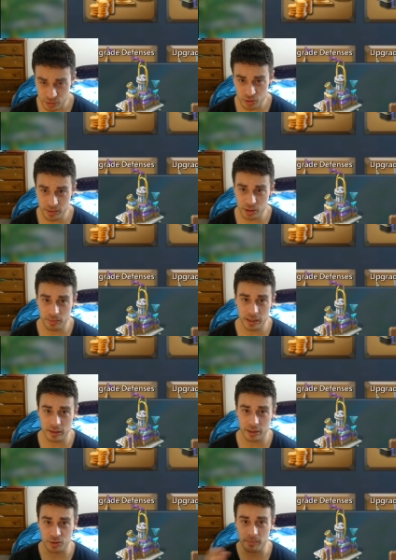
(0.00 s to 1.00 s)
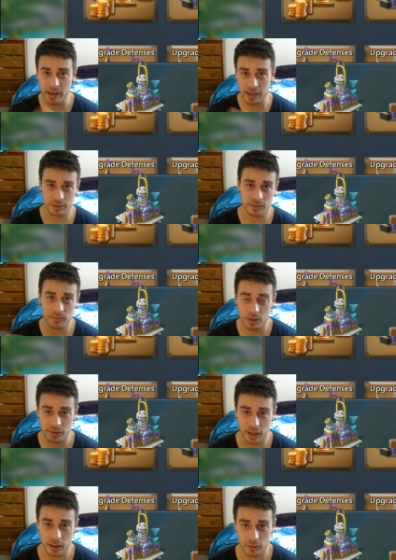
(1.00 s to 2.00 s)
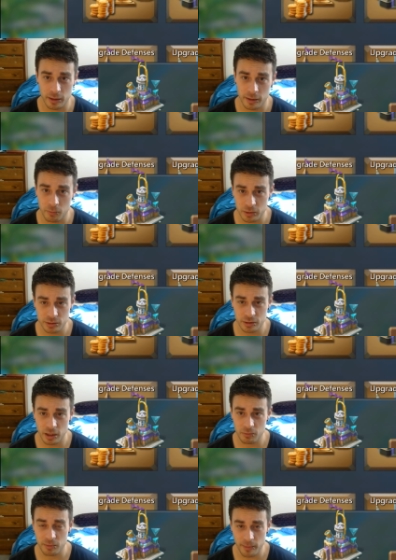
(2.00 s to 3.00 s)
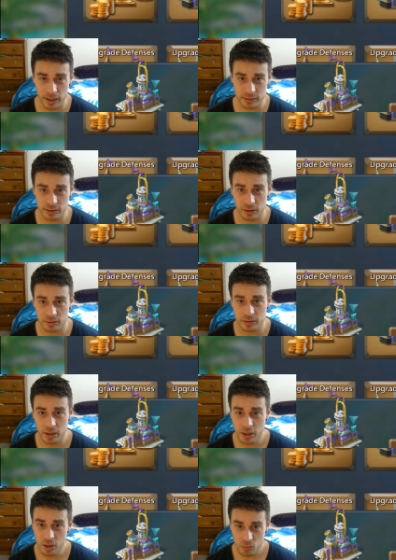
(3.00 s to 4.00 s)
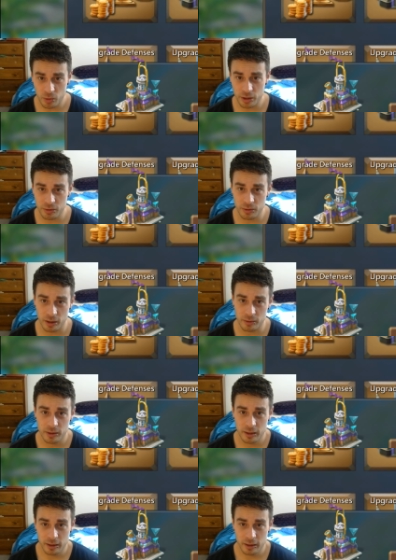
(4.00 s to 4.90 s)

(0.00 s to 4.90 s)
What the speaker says: assuming you mean that you're maxing both out. And then once you're done with maxing those, where do you go?